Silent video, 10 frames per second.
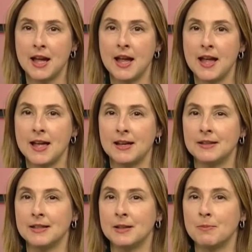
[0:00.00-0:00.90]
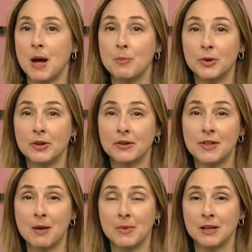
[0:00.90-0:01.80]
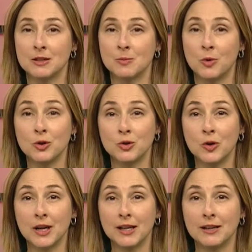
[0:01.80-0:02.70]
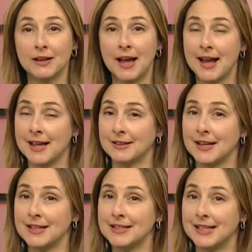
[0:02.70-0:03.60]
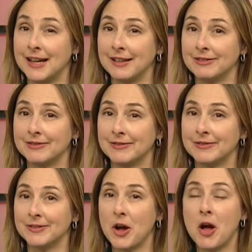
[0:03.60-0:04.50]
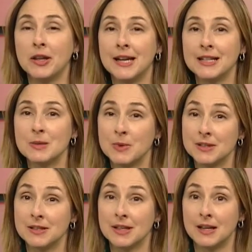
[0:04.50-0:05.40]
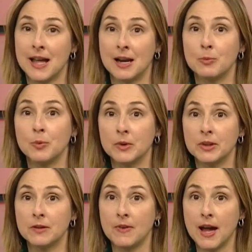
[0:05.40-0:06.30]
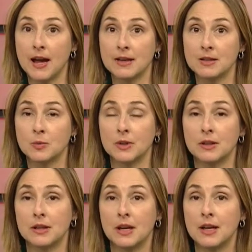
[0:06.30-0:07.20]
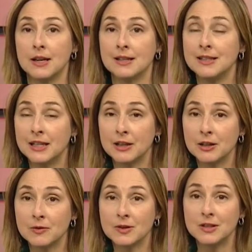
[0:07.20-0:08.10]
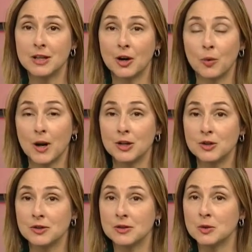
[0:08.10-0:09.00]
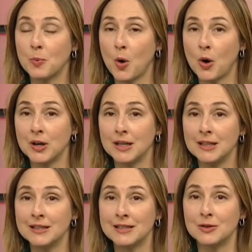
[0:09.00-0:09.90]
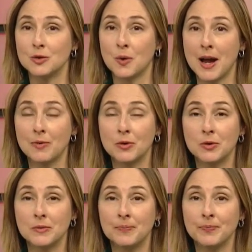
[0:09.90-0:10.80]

And in my book, that means more joy and less debt. Holiday expenses can add up really fast with gifts, decorations, parties, and travel.